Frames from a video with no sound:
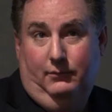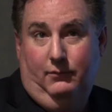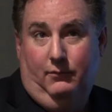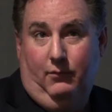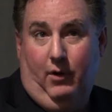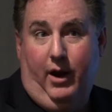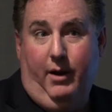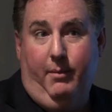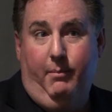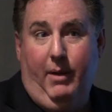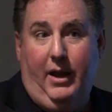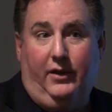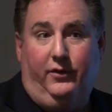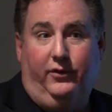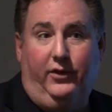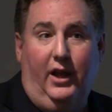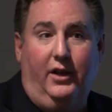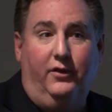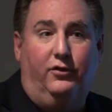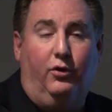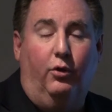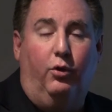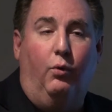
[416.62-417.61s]
Right? Makes
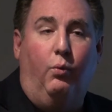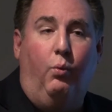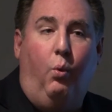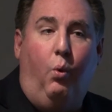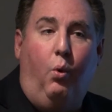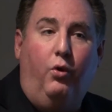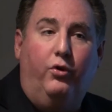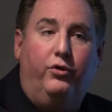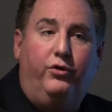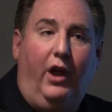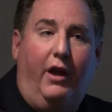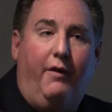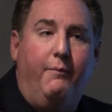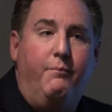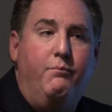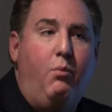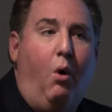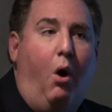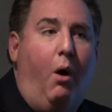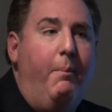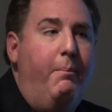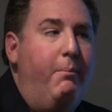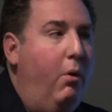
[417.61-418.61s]
sense. So the walls are
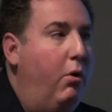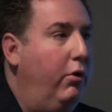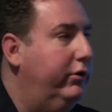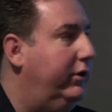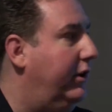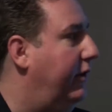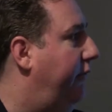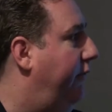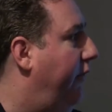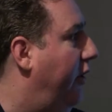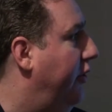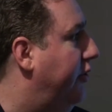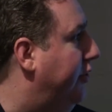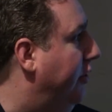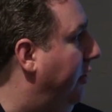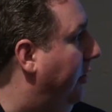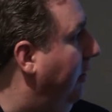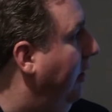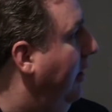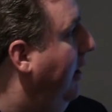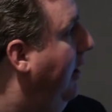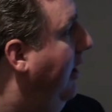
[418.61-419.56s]
multifunctional.